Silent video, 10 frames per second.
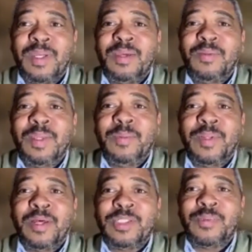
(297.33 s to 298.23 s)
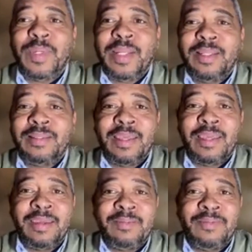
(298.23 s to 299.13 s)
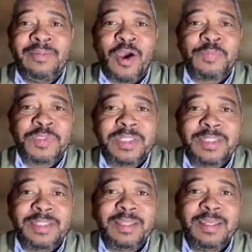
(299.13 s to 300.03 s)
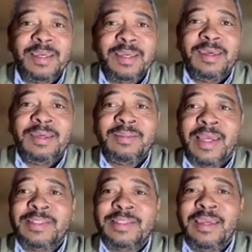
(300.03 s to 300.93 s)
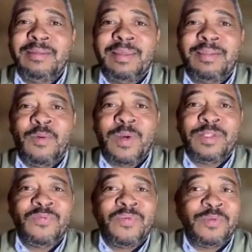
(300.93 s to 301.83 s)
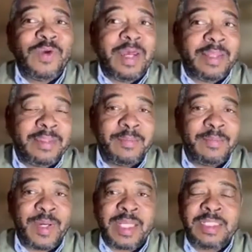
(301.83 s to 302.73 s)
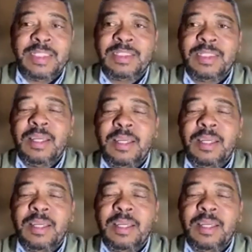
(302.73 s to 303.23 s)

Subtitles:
People are spreading their options. They are saying that they want to vote for other parties.